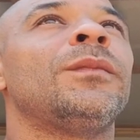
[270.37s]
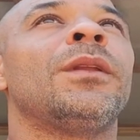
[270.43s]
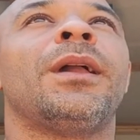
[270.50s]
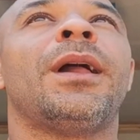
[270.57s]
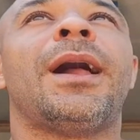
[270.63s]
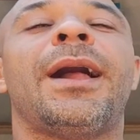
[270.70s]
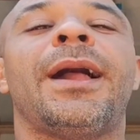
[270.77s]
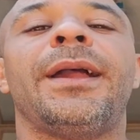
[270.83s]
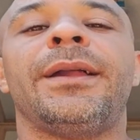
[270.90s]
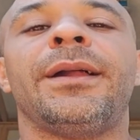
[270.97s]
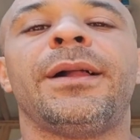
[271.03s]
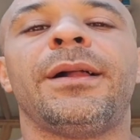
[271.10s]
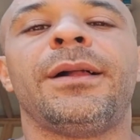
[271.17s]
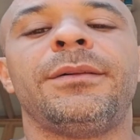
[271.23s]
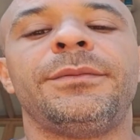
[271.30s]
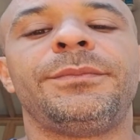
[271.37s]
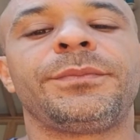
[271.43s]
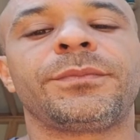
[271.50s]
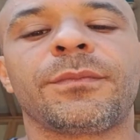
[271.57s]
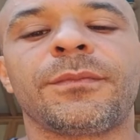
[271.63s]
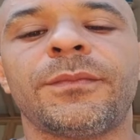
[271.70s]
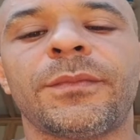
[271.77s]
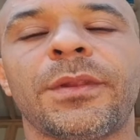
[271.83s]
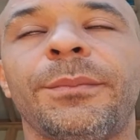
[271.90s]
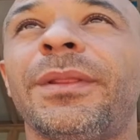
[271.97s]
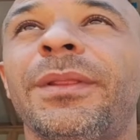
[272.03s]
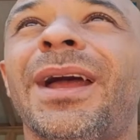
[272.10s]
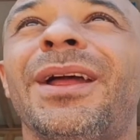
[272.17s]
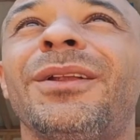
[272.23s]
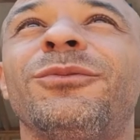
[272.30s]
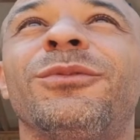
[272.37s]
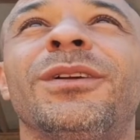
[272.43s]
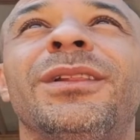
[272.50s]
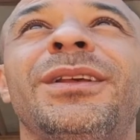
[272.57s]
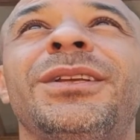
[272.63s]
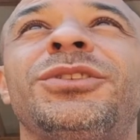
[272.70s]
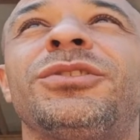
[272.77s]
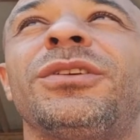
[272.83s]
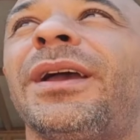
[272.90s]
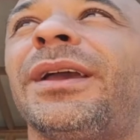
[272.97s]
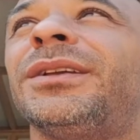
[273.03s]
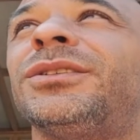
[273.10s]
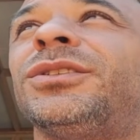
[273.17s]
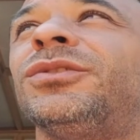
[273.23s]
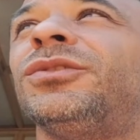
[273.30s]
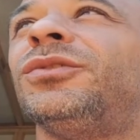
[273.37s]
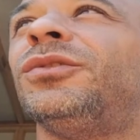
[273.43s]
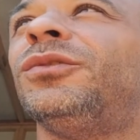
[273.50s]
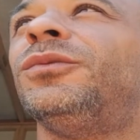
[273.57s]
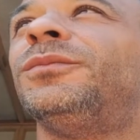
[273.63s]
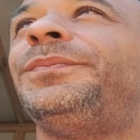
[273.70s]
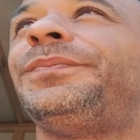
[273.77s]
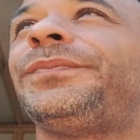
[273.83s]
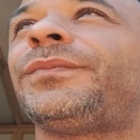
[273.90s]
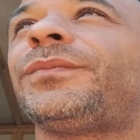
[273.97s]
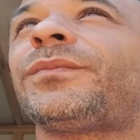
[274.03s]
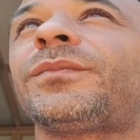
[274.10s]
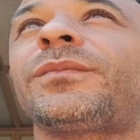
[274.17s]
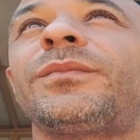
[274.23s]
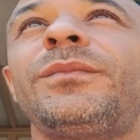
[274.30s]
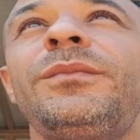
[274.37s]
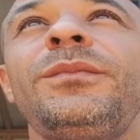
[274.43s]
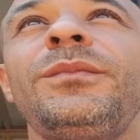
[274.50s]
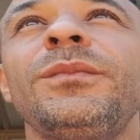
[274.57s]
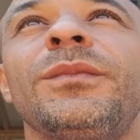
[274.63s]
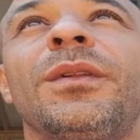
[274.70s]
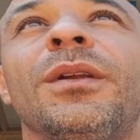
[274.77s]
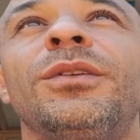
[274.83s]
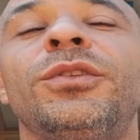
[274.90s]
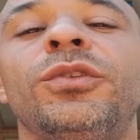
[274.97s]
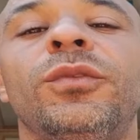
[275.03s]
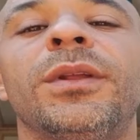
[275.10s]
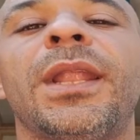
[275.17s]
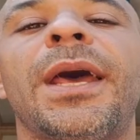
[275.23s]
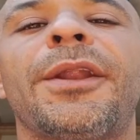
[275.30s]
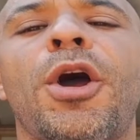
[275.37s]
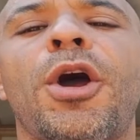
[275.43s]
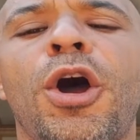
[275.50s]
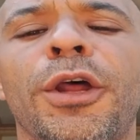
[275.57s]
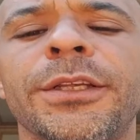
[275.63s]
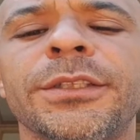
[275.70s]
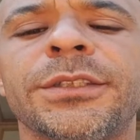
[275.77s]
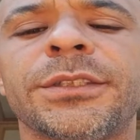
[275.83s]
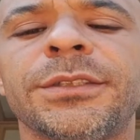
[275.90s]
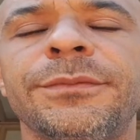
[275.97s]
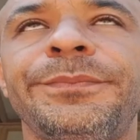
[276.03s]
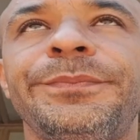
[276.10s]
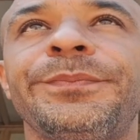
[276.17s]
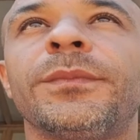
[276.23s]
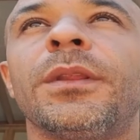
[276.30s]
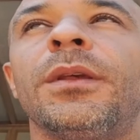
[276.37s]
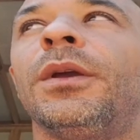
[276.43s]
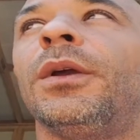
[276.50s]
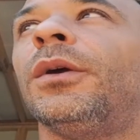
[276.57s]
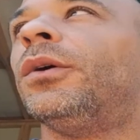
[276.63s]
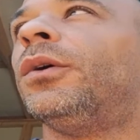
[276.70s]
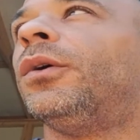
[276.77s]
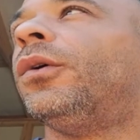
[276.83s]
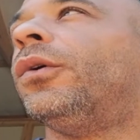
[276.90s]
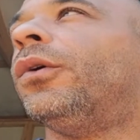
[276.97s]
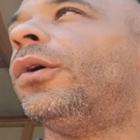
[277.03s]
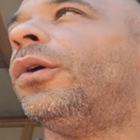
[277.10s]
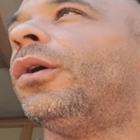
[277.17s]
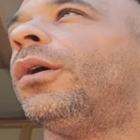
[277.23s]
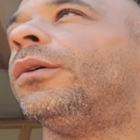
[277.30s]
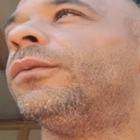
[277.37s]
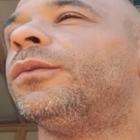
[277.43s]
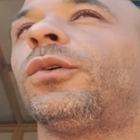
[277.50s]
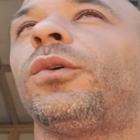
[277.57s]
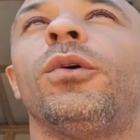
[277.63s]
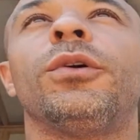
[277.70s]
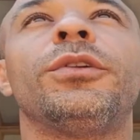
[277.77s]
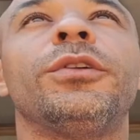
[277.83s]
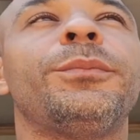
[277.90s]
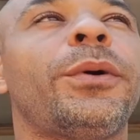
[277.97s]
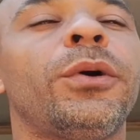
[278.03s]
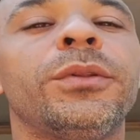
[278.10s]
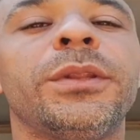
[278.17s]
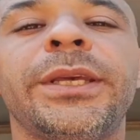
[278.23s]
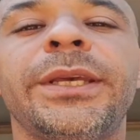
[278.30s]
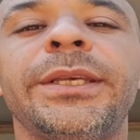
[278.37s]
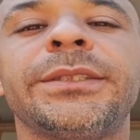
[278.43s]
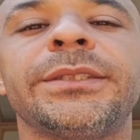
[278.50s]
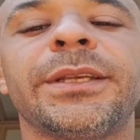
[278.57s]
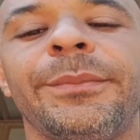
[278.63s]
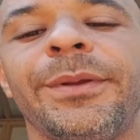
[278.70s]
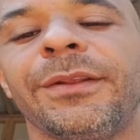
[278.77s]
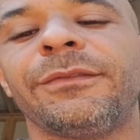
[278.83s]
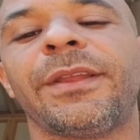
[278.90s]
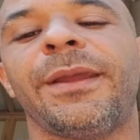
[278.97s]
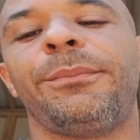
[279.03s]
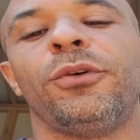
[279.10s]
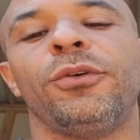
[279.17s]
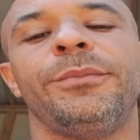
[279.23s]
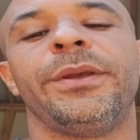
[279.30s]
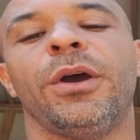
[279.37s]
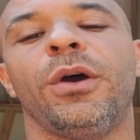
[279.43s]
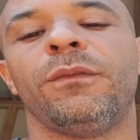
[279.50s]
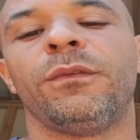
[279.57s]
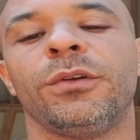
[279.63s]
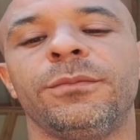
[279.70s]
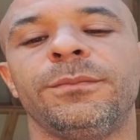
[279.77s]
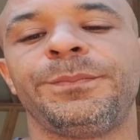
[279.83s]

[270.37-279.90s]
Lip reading: I'm not really trying to do a lot of audits or recording the police. I mean, if they pull me over,